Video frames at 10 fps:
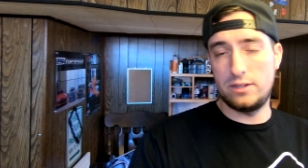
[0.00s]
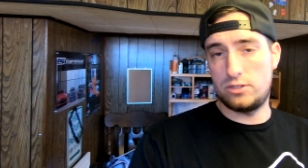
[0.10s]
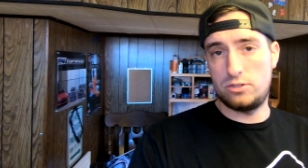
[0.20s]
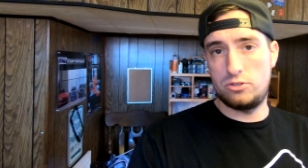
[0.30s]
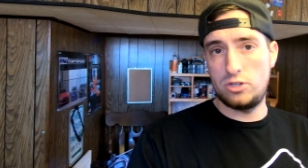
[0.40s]

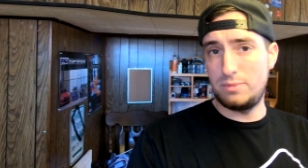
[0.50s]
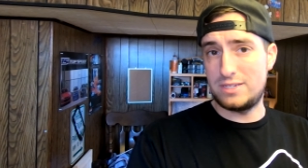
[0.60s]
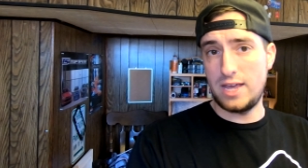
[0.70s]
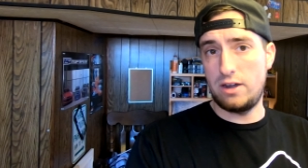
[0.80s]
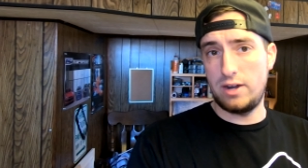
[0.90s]
This should be
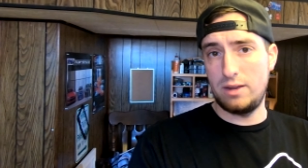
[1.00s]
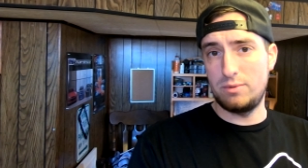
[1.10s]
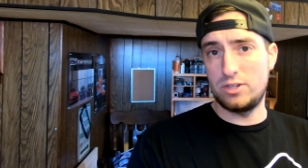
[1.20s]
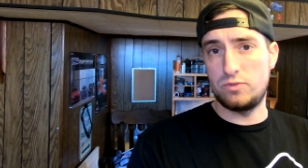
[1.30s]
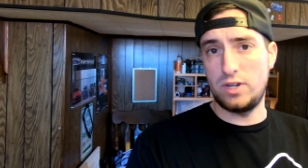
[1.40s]
Saturday
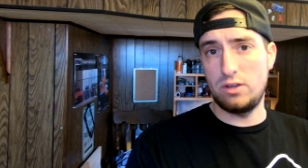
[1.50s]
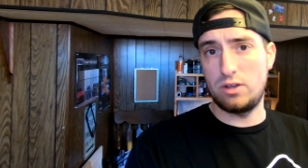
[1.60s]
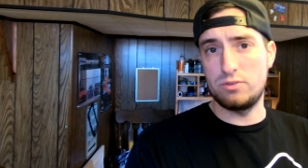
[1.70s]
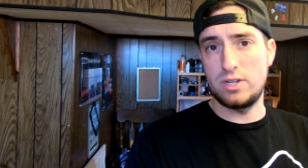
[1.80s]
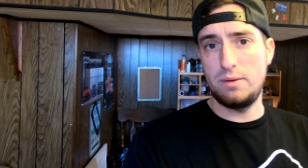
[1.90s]
when this video
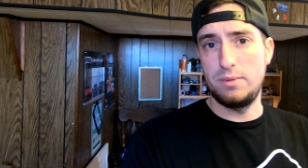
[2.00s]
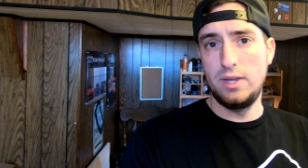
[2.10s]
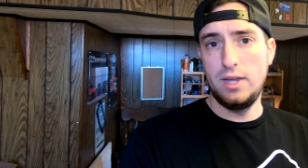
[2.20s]
goes up.